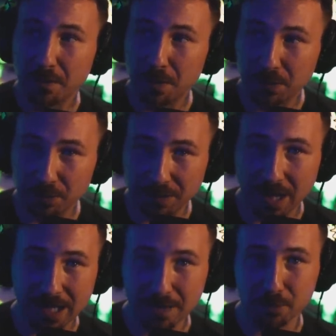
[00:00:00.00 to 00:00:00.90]
but they're
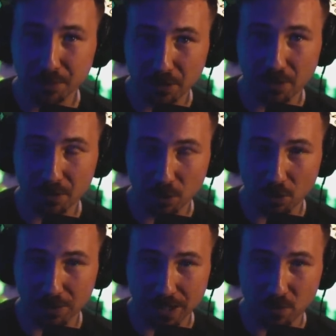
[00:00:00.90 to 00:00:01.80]
not able to call,
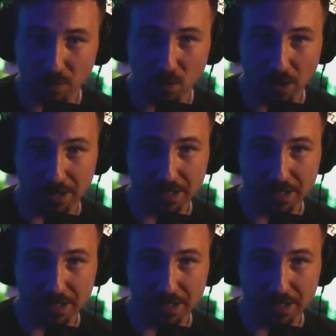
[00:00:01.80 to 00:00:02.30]
call 911?